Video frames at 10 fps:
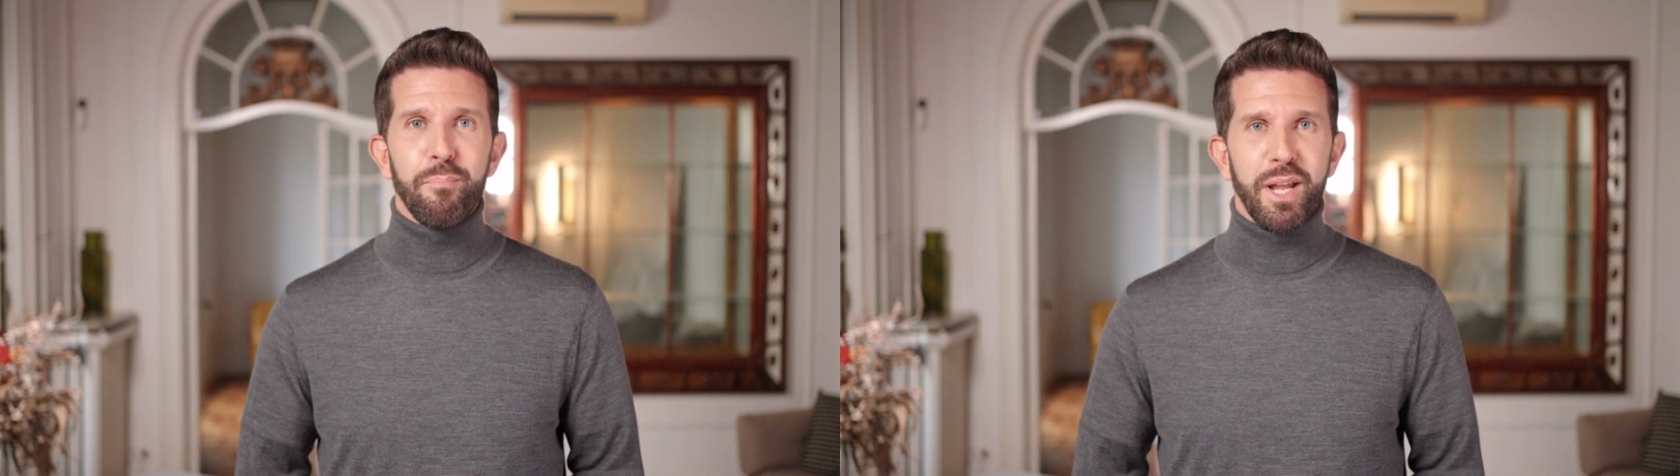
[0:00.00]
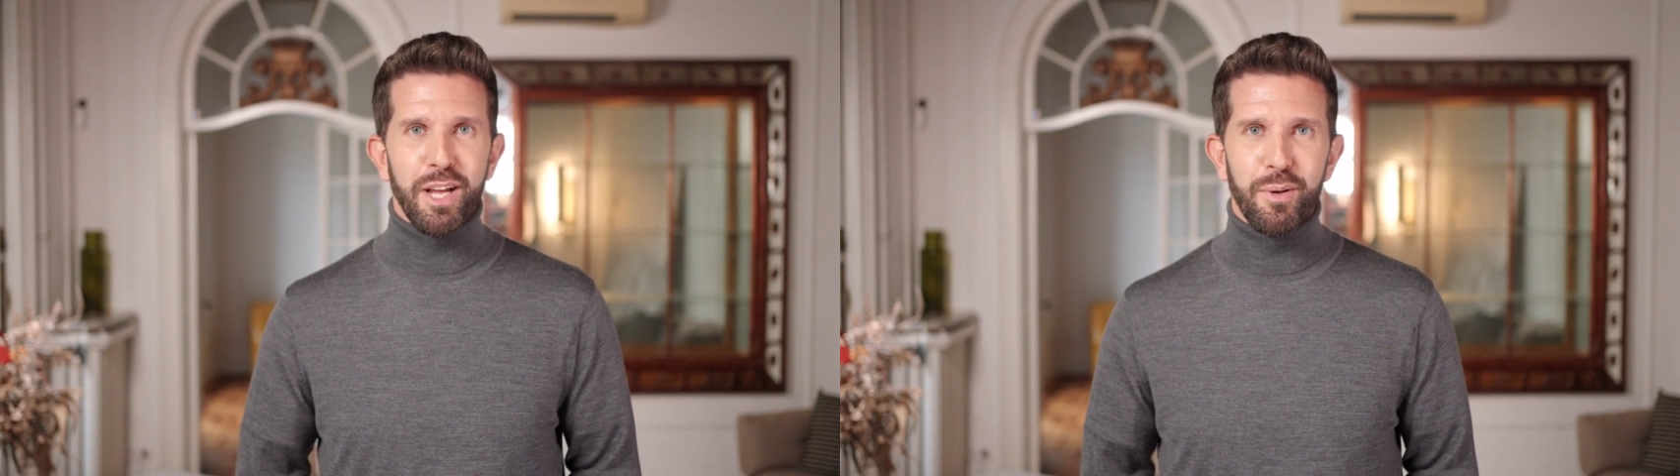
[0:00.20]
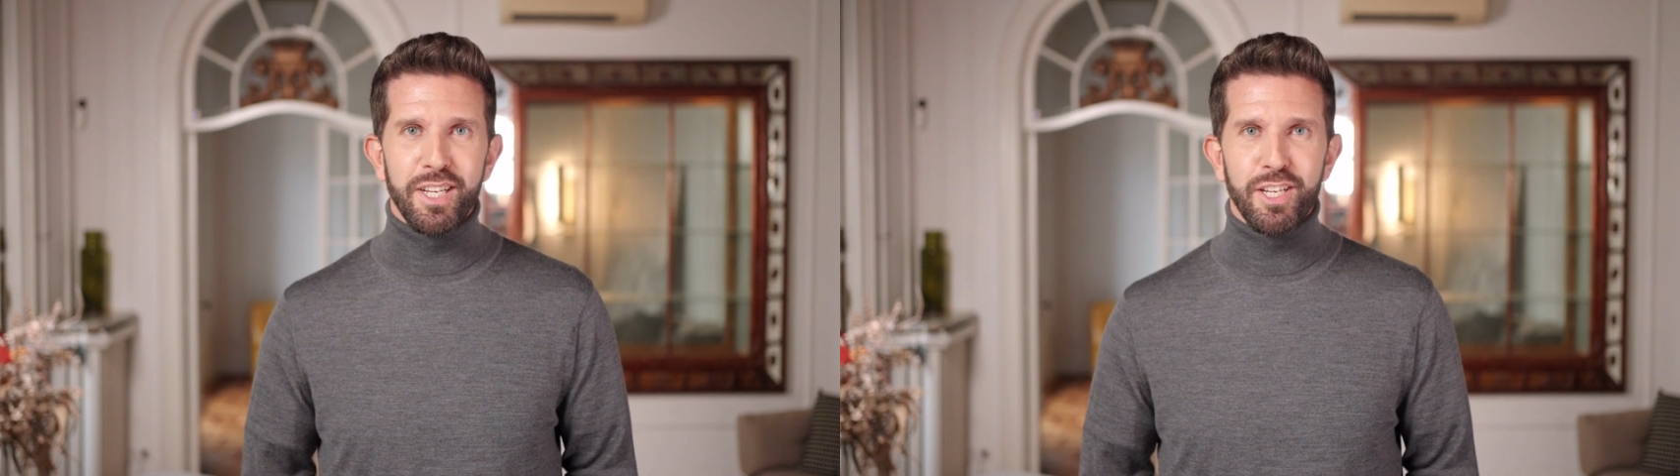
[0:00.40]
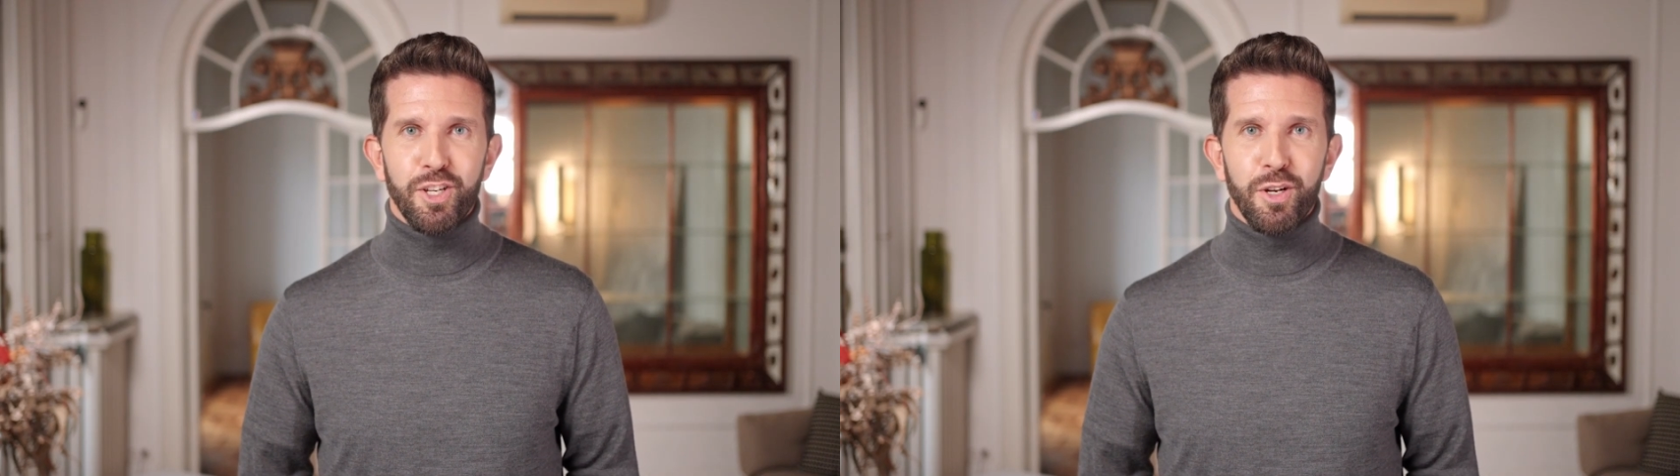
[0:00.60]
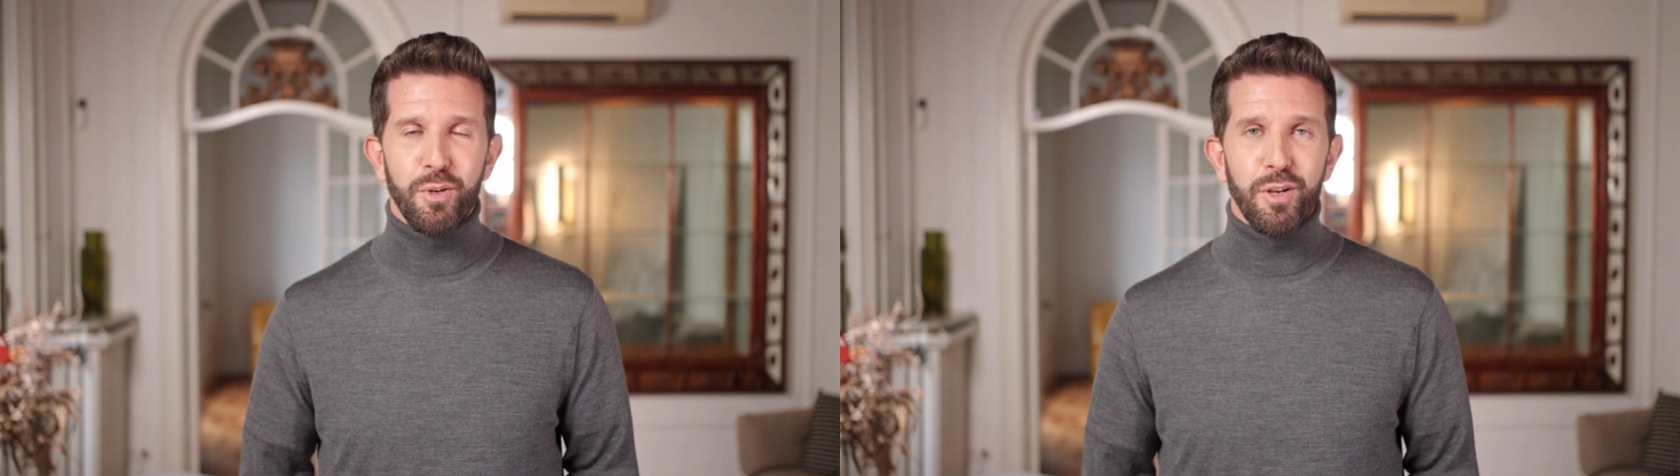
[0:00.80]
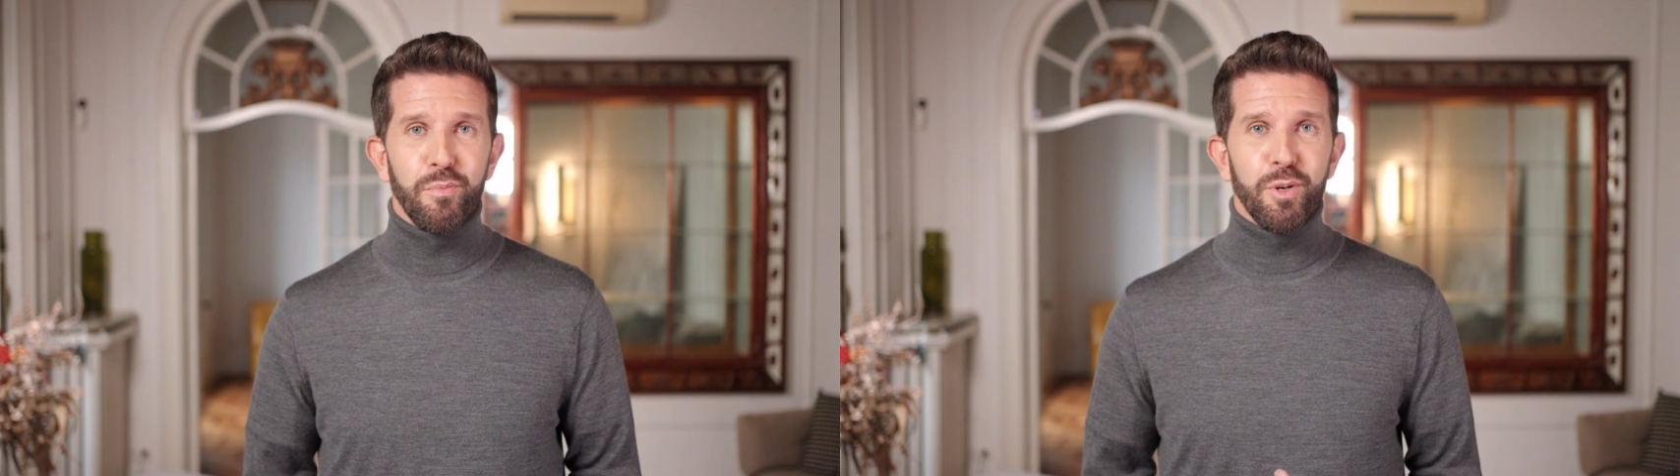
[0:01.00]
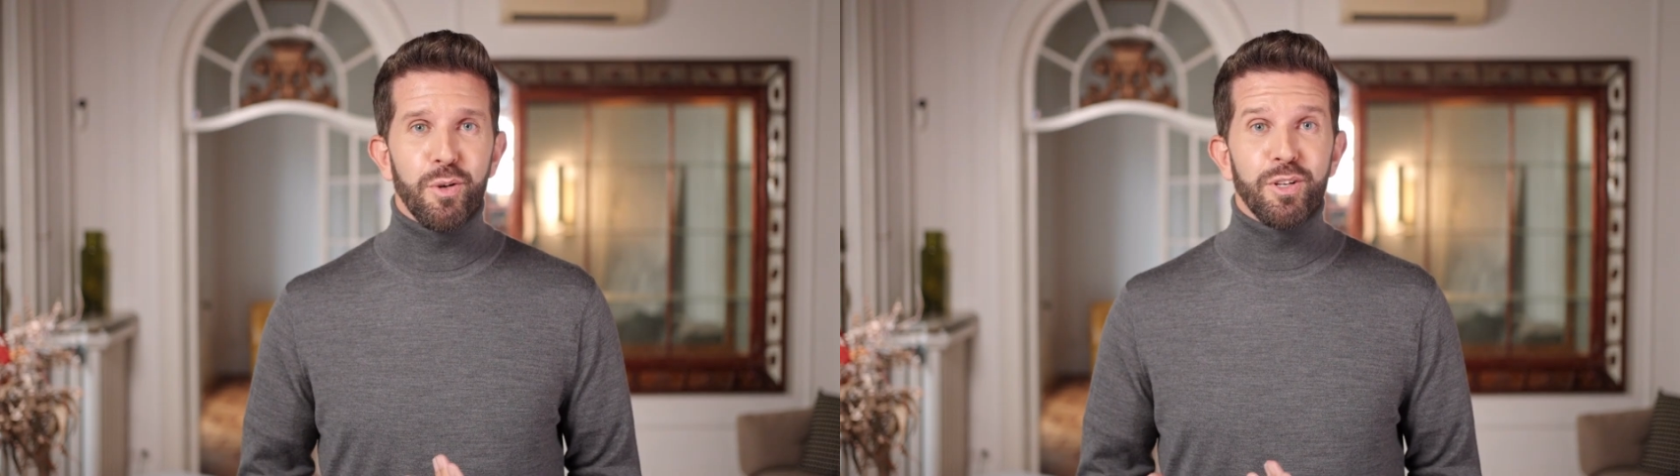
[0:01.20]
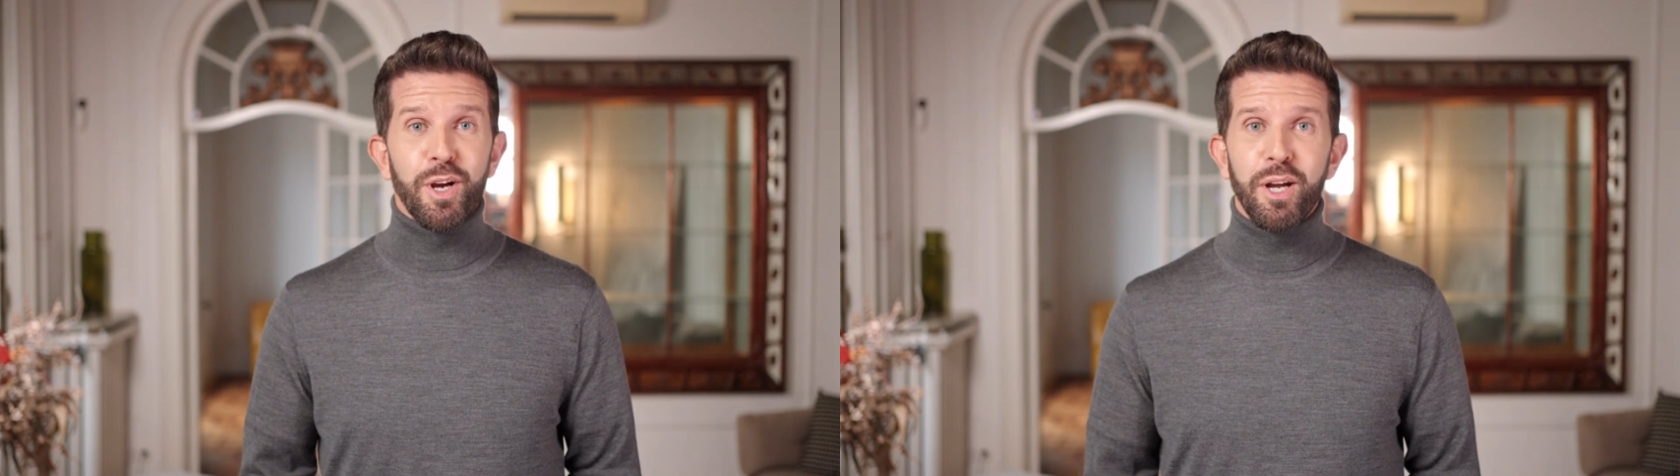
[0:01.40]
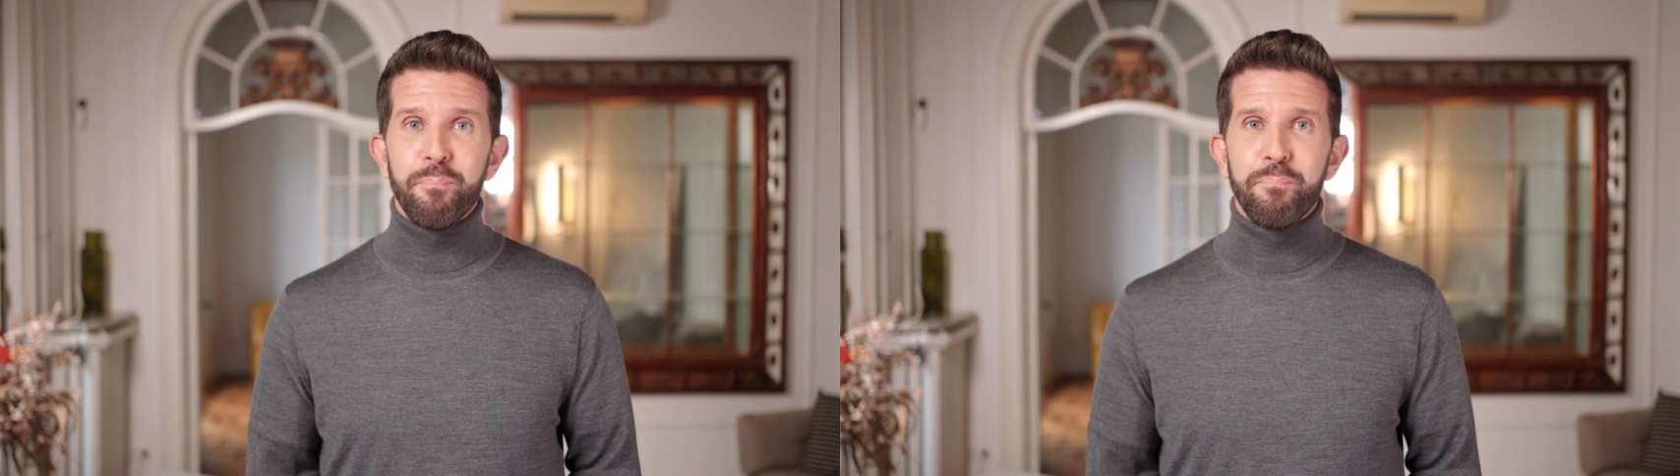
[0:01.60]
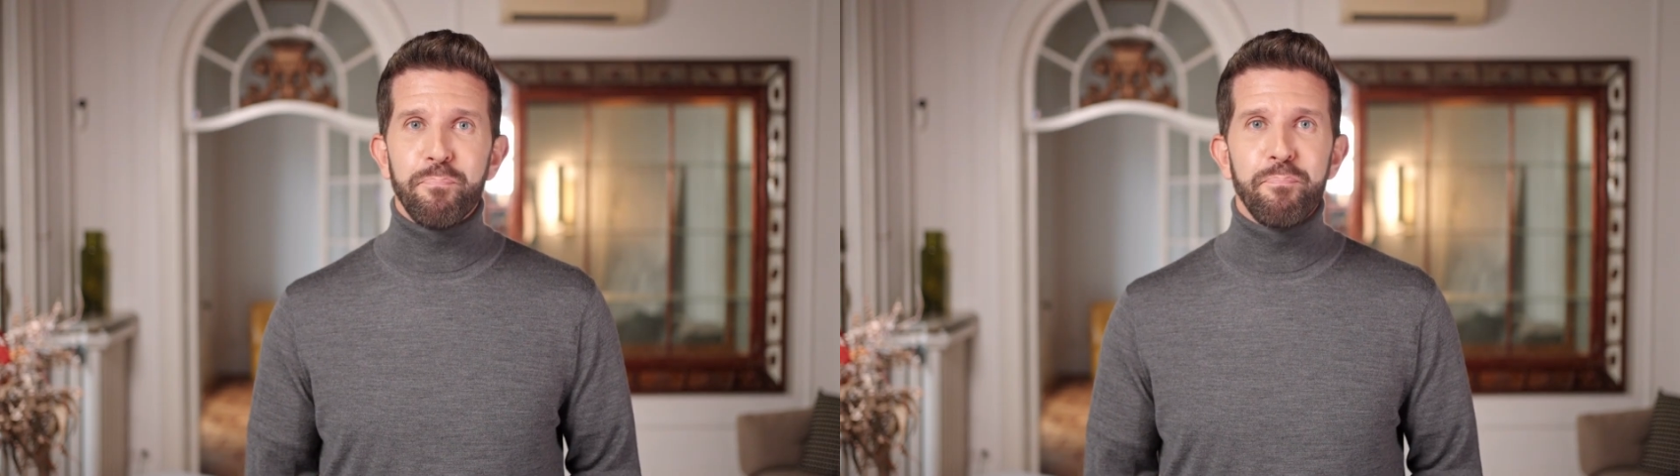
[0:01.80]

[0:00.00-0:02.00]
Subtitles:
battling each other in real time.